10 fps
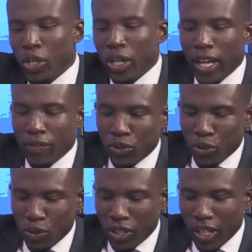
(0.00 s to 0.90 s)
have
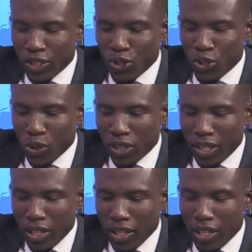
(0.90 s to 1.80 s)
to cut you short
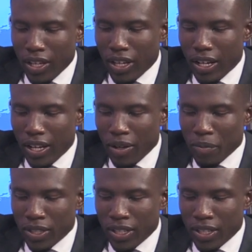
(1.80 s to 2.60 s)
there, Mr.